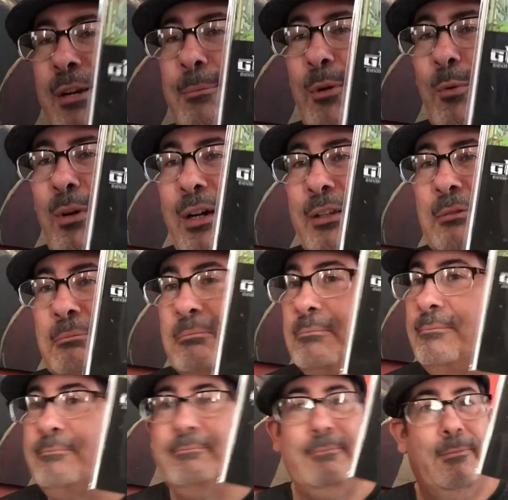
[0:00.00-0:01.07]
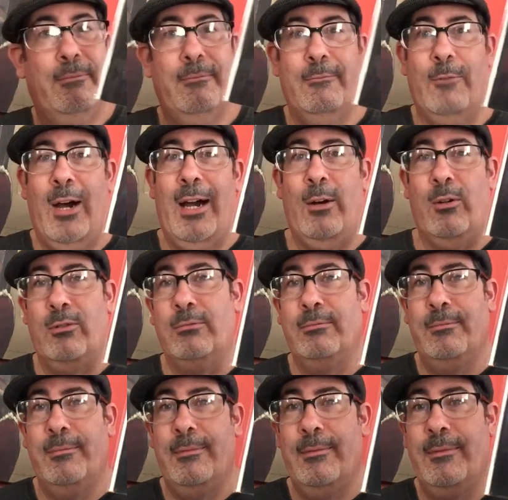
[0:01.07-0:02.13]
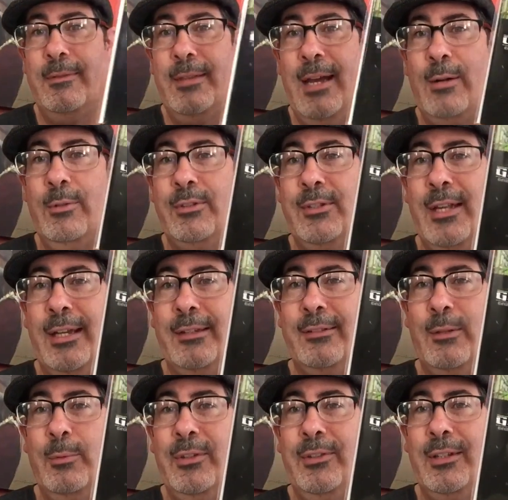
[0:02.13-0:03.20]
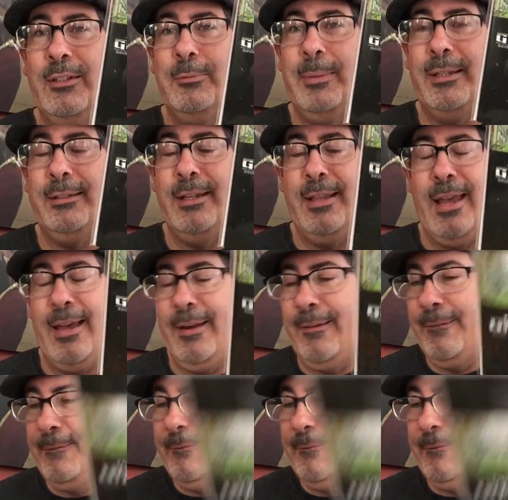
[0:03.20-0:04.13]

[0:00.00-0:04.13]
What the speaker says: number 1. Wow, that was nice. I wasn't expecting that.